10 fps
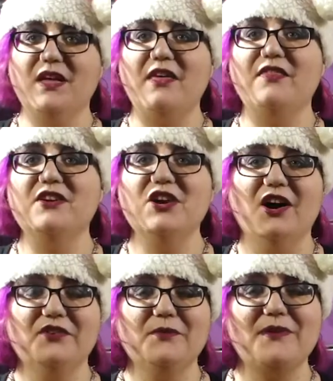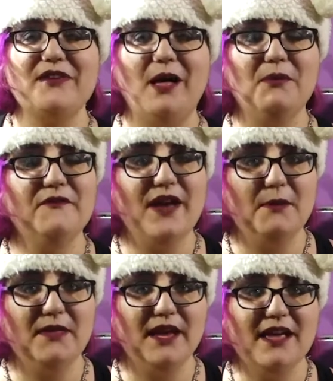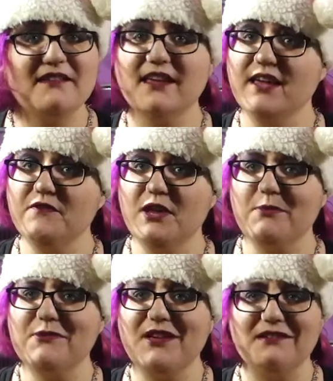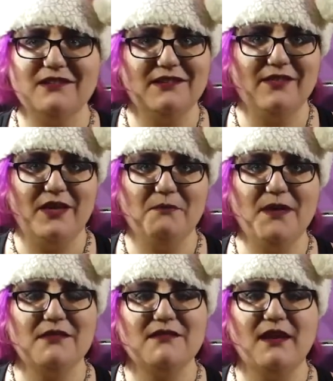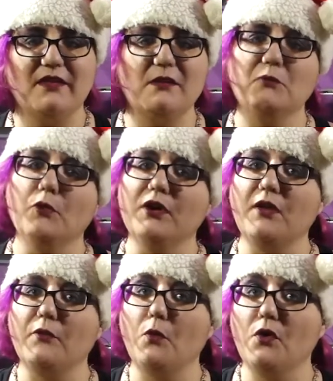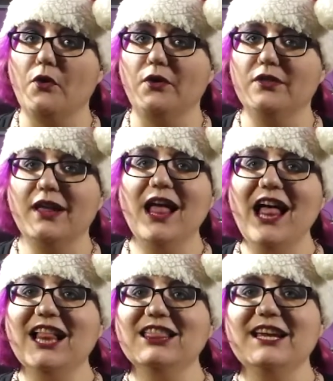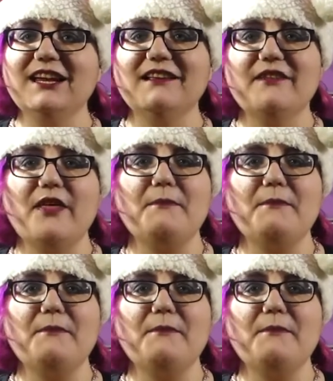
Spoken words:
The Doctor must help a family as a gift he presented to them has taken them to another world, leading to them